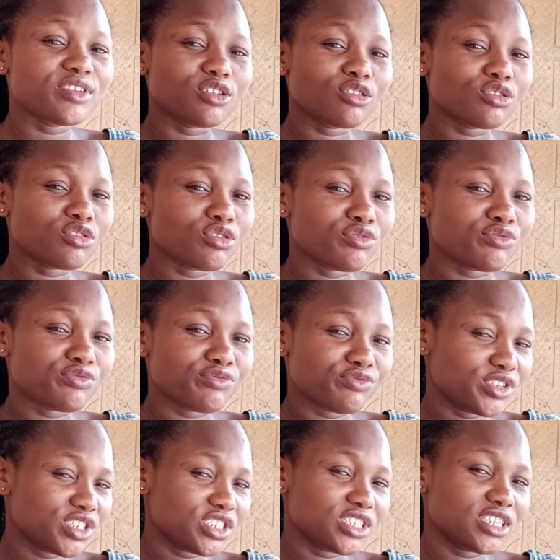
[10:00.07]
a lot of
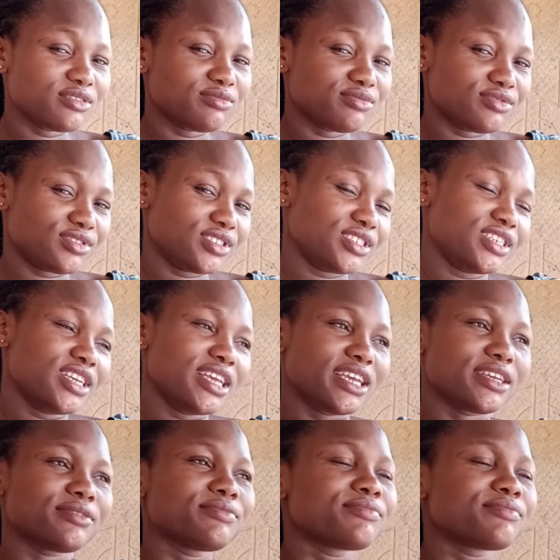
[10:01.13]
vegetables here.